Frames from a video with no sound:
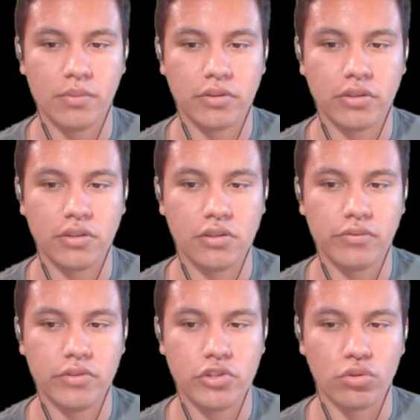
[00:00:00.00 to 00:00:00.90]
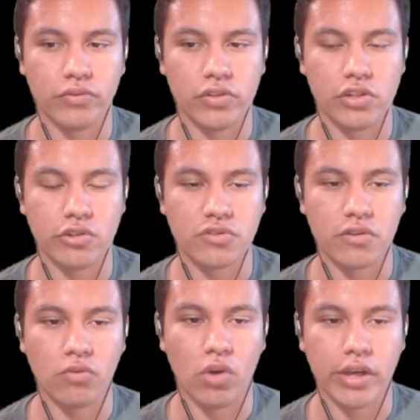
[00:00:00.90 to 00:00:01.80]
of the individual videos
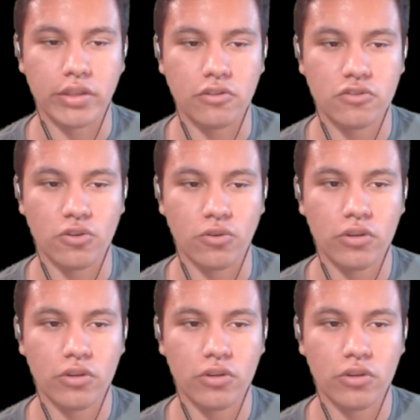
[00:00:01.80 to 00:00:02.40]
of why the